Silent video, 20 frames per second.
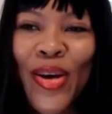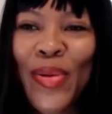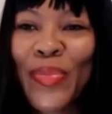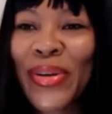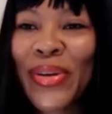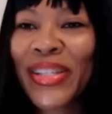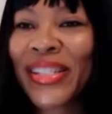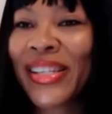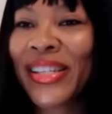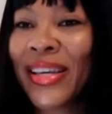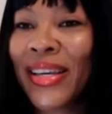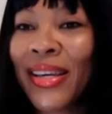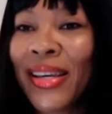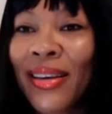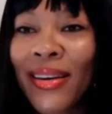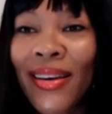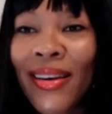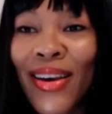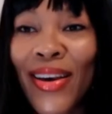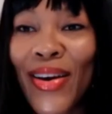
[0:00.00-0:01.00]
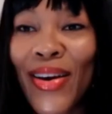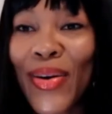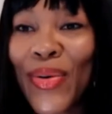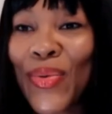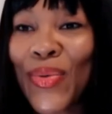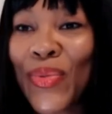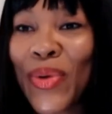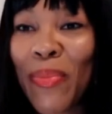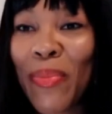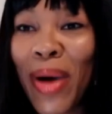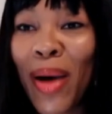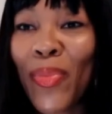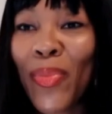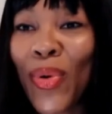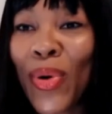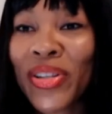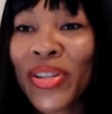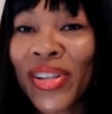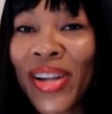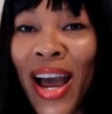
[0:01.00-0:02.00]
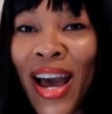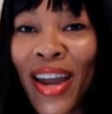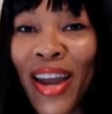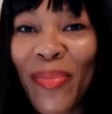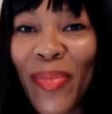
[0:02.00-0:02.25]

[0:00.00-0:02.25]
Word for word: But see, when my boys are out of